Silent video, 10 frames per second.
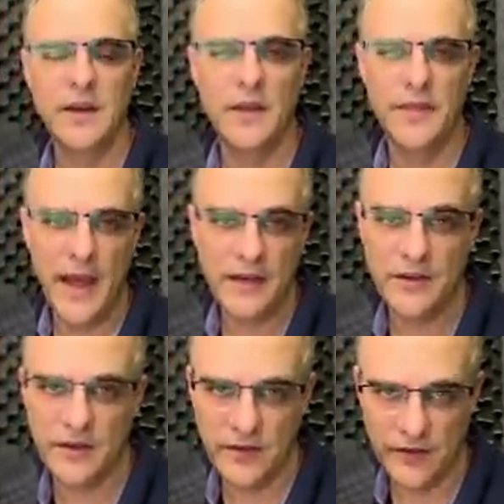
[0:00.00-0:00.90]
Now,
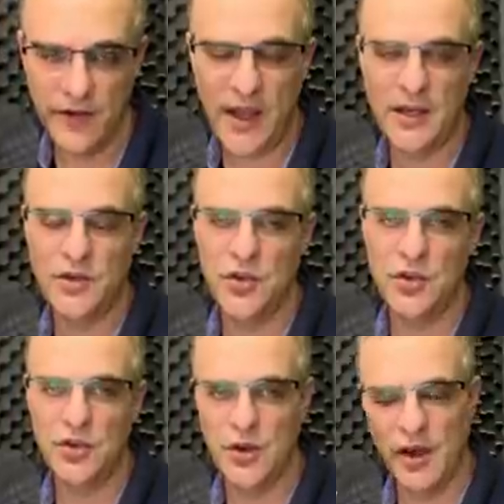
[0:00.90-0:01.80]
that said,
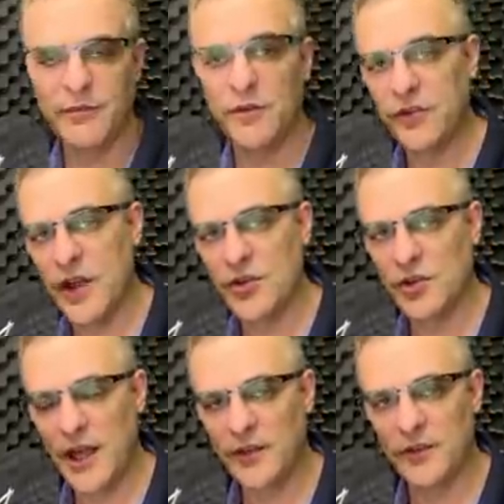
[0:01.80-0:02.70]
you have to
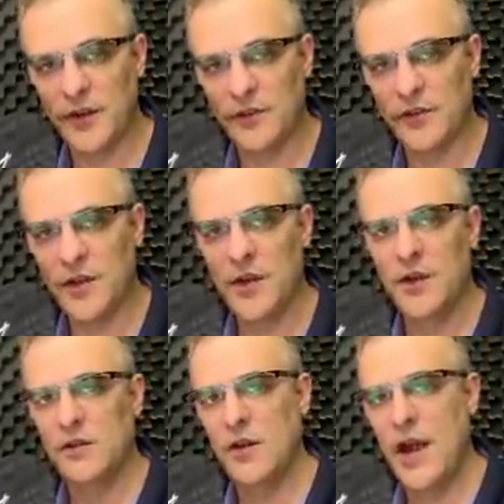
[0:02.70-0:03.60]
schedule access.
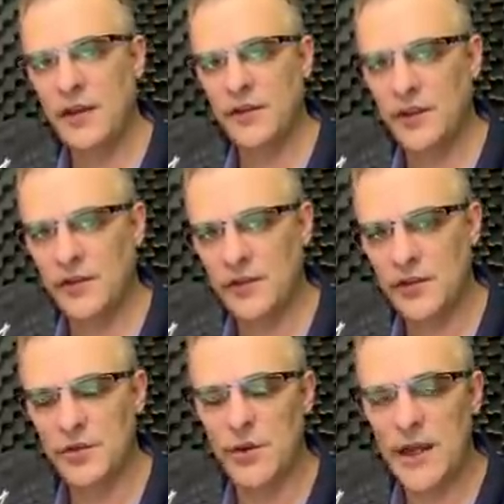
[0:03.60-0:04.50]
So access
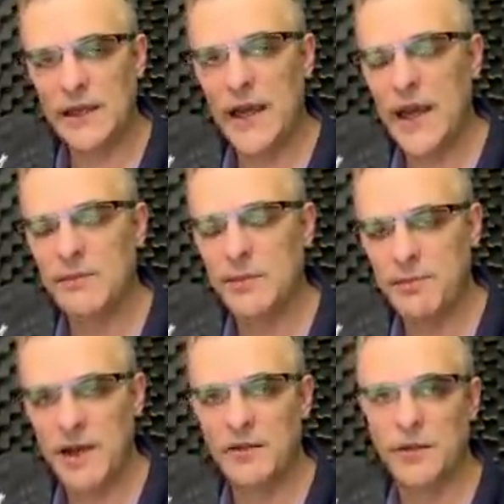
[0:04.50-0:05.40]
to a lab
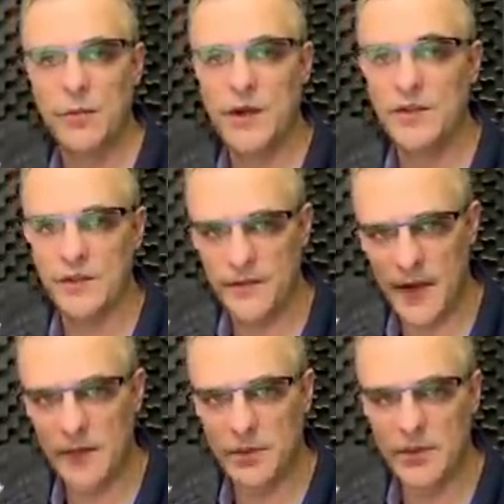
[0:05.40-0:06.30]
depends on when it's
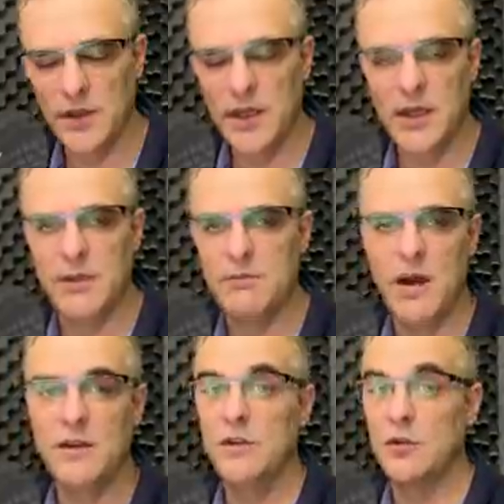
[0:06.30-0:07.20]
available. It
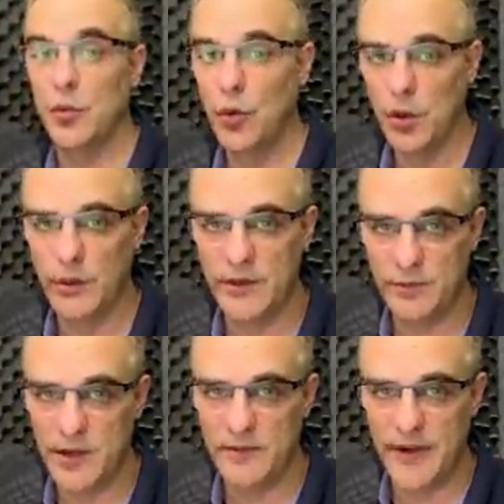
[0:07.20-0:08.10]
might not
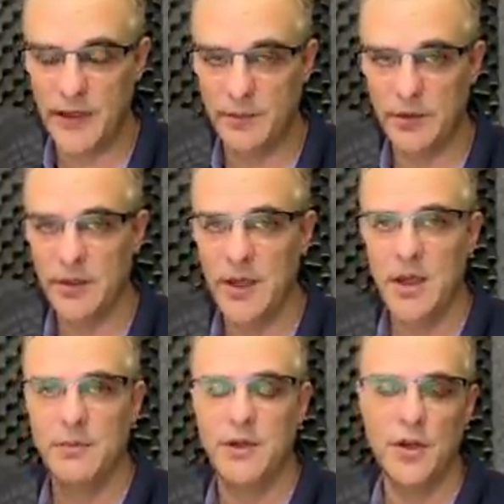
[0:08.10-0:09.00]
always be available,
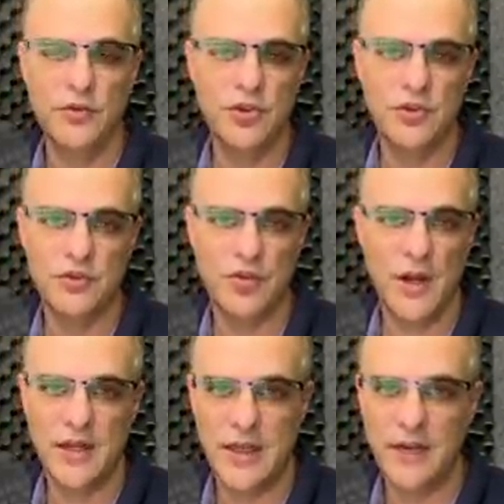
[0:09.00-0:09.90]
but don't just
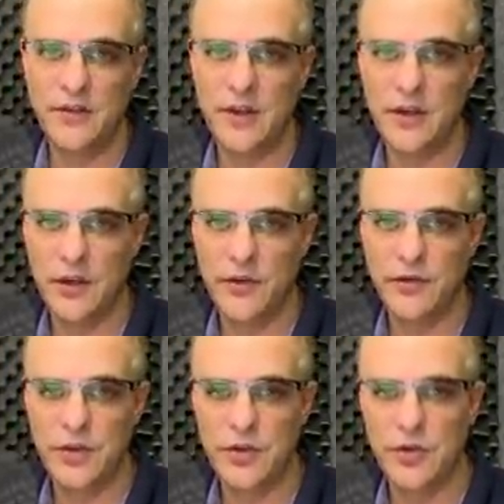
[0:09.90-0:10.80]
try a data center
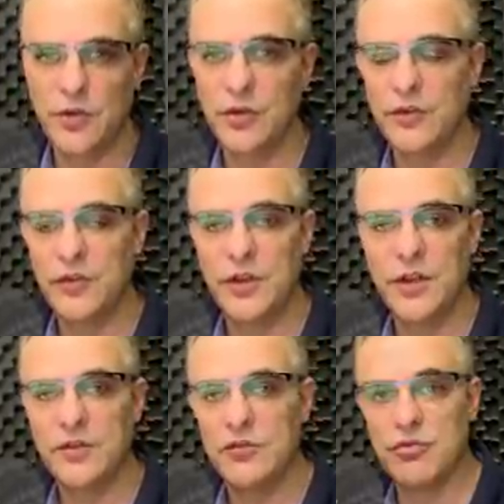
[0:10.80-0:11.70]
close to you.
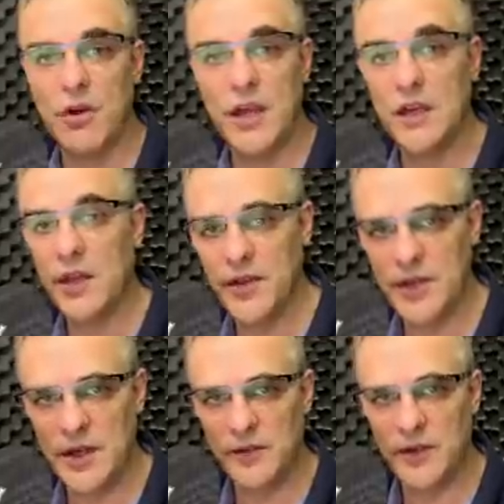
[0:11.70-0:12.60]
Consider trying
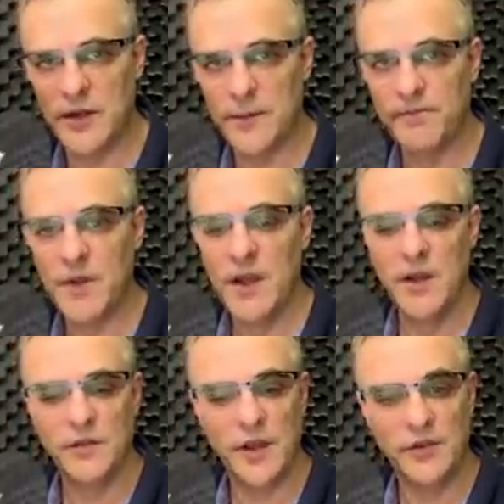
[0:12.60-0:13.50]
another data center.
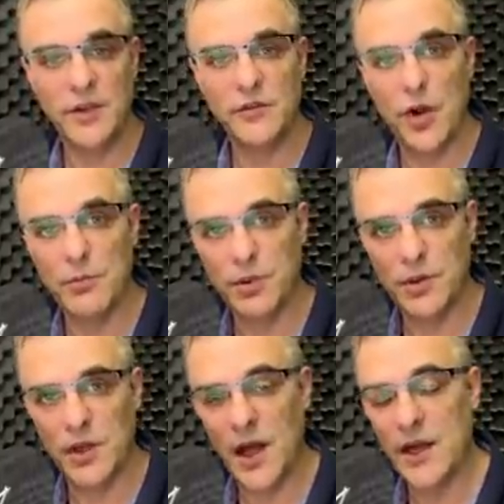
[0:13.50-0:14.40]
So as an
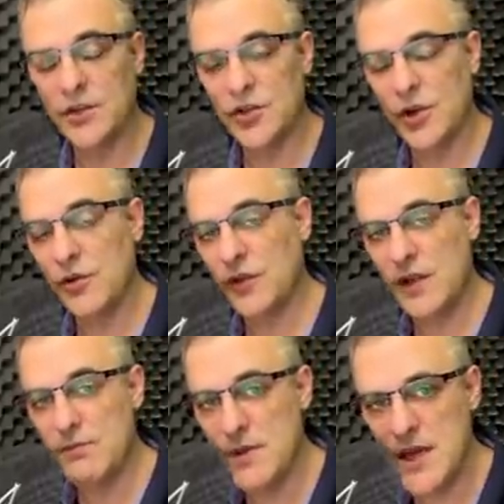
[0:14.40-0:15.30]
example, I chose
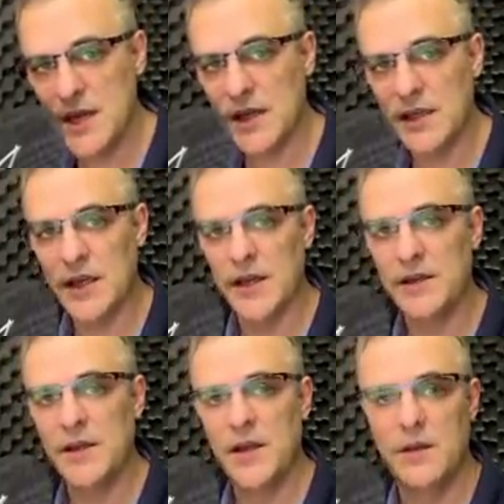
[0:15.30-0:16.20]
EMEA
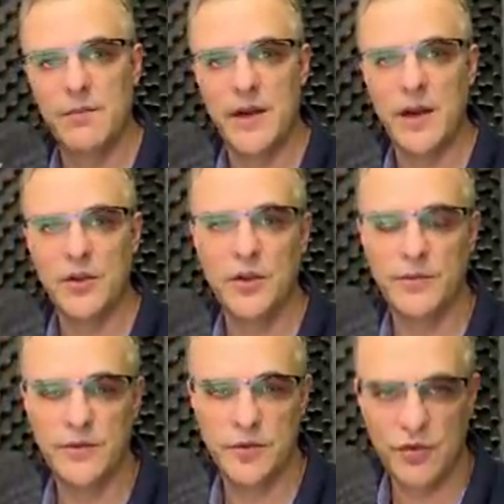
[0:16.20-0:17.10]
here, but I could
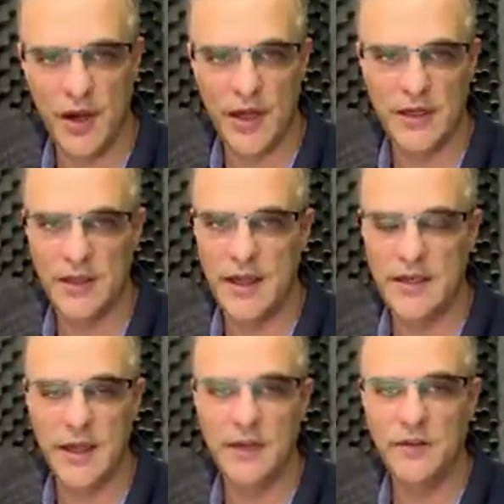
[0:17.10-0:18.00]
have tried
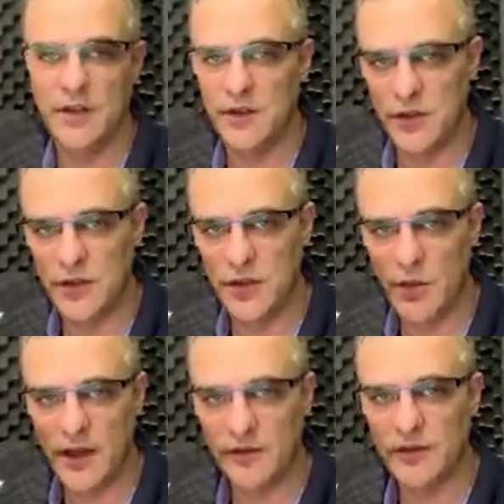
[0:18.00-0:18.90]
a data center in the
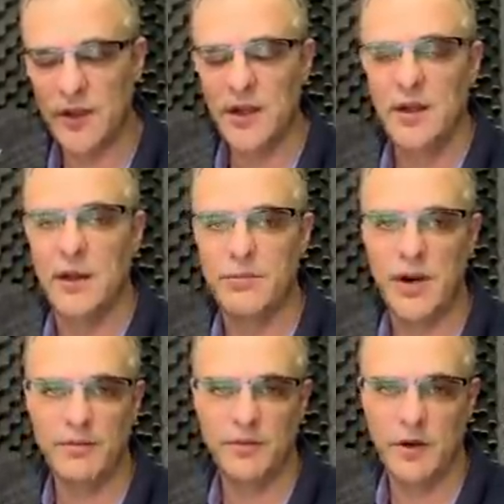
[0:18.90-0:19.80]
US and
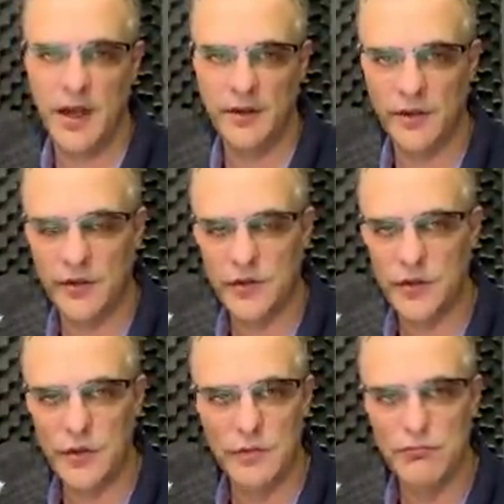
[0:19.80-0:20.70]
perhaps got access
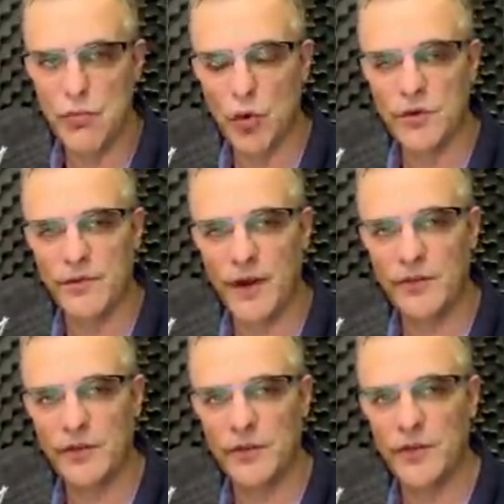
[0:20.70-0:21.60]
to more
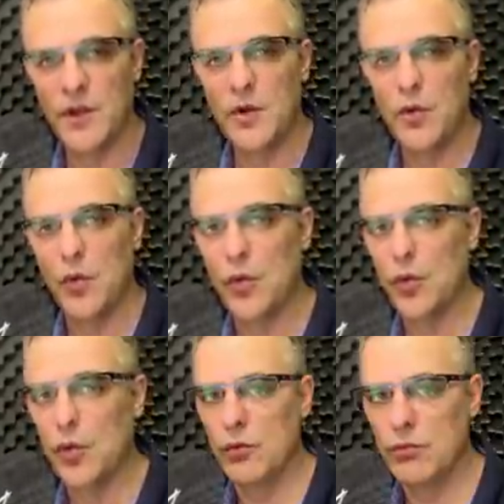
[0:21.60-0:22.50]
devices
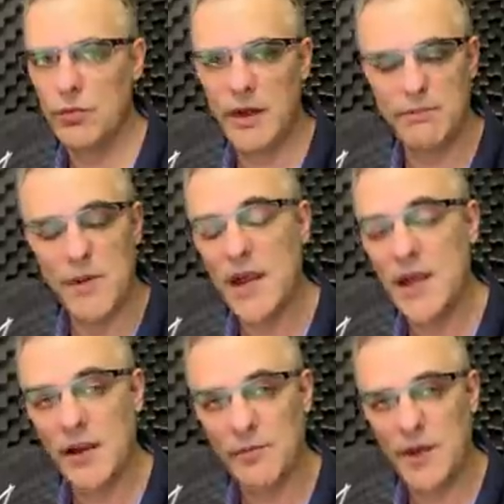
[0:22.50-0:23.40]
or it
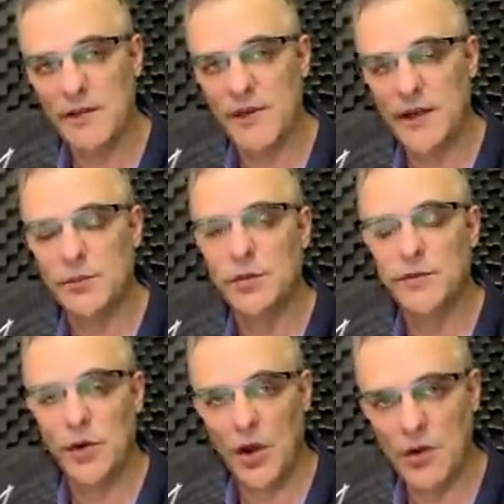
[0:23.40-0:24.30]
may have been available
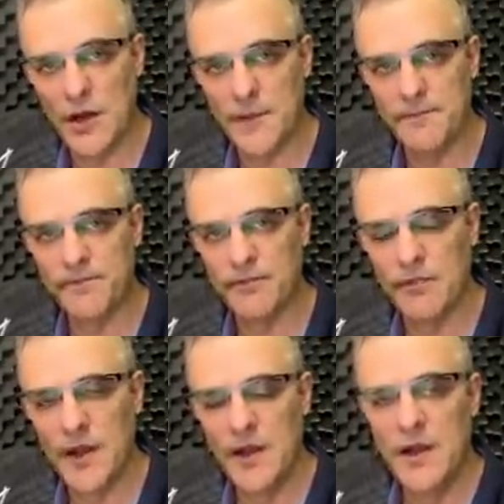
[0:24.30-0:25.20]
for longer.
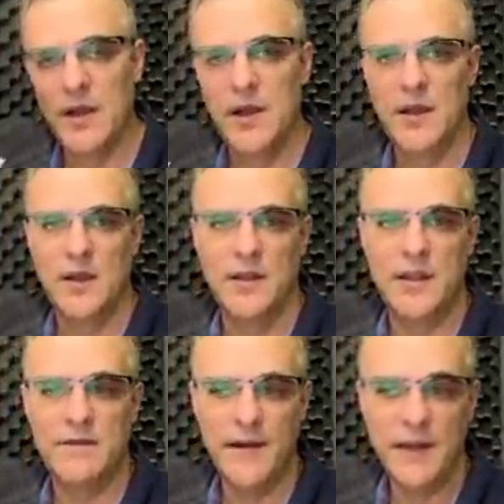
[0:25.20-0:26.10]

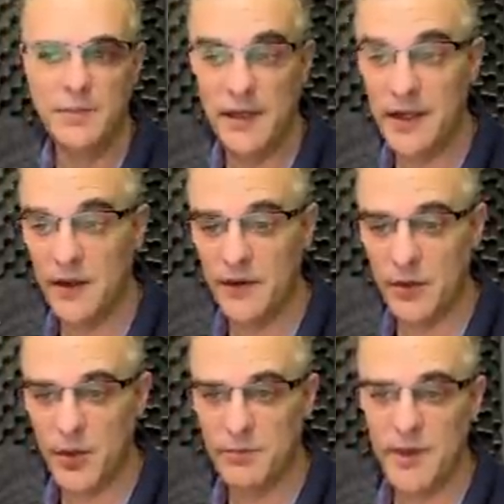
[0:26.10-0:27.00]
The availability of
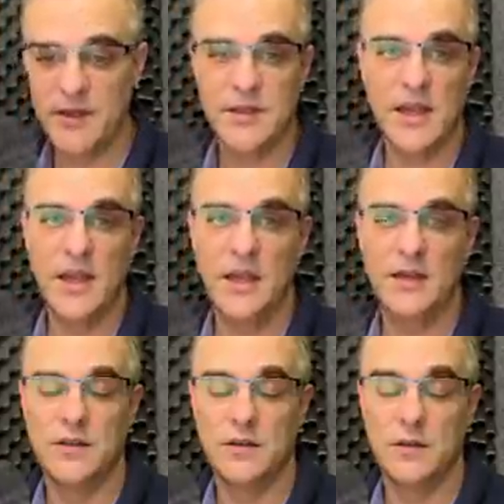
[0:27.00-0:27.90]
equipment
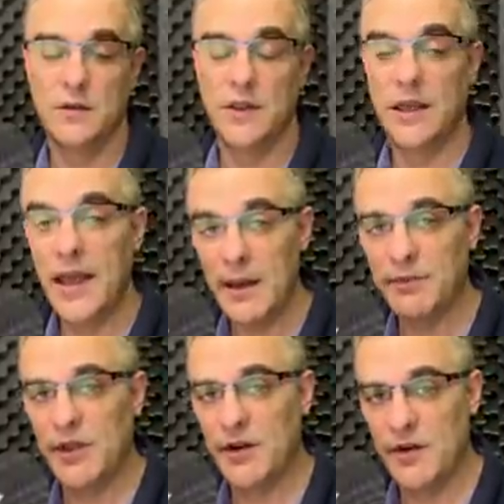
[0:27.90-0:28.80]
and the
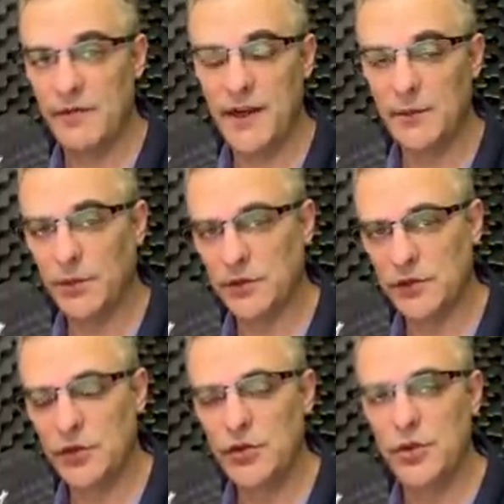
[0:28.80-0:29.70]
labs that are available
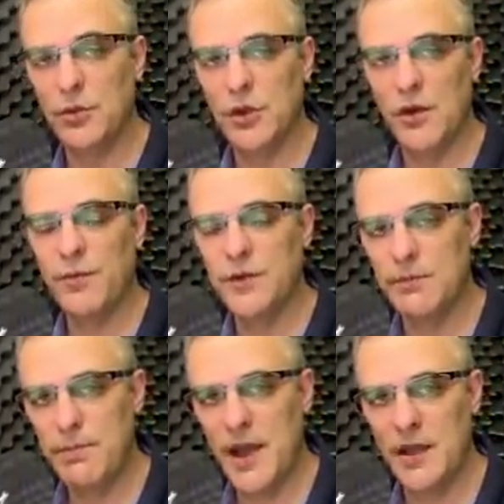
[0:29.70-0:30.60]
to you will often
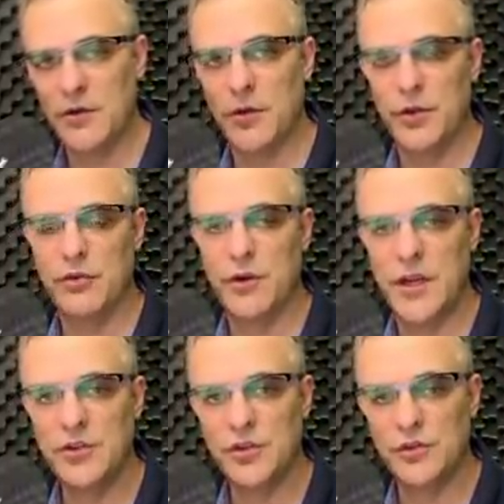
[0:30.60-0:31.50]
depend on the
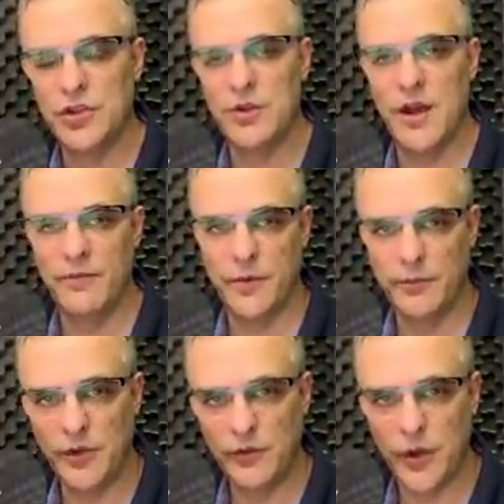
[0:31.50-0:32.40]
credentials you have
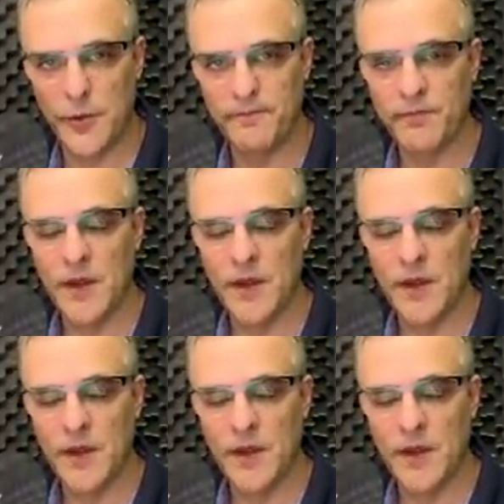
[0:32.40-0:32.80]
from Cisco.